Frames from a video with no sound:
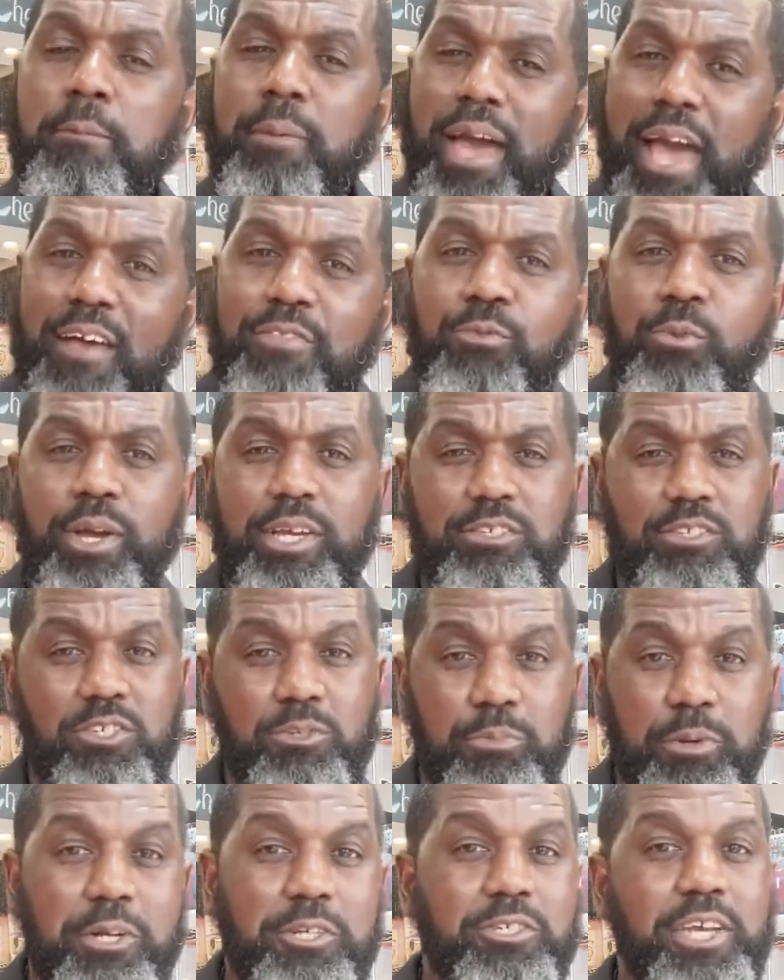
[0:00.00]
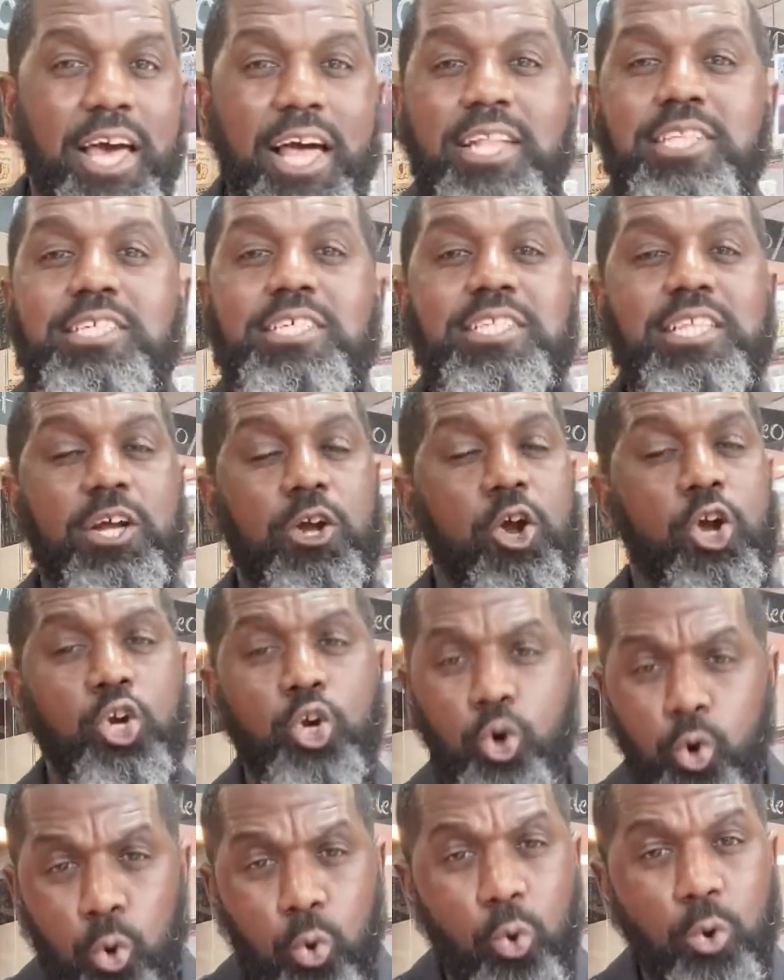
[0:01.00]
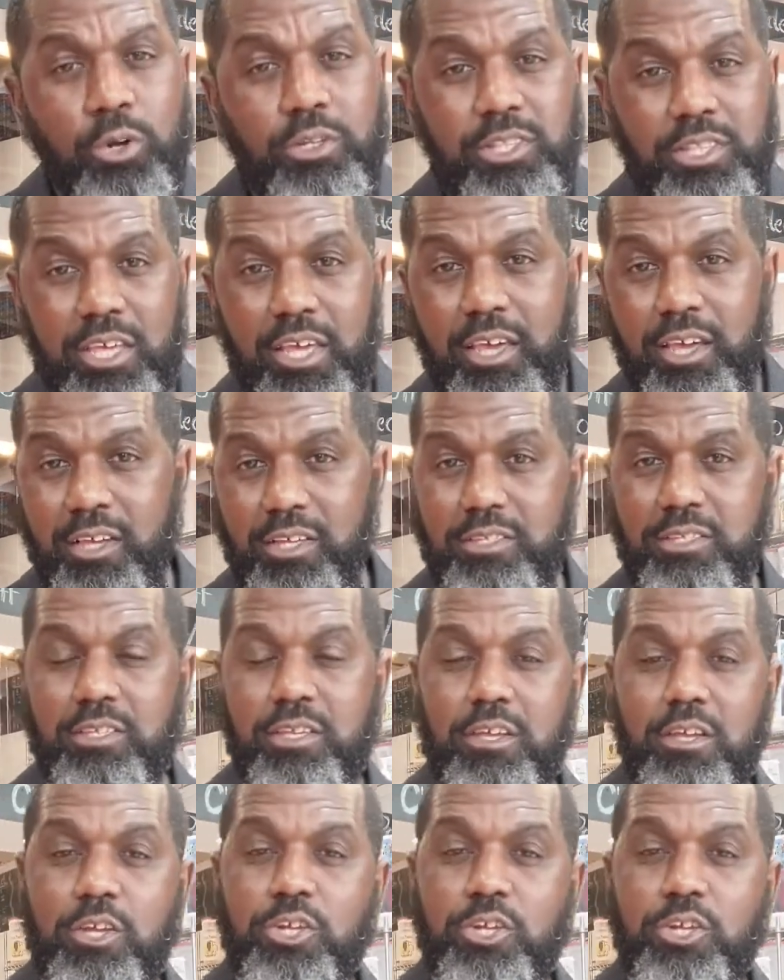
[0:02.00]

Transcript: pathways of spirituality, there are core things.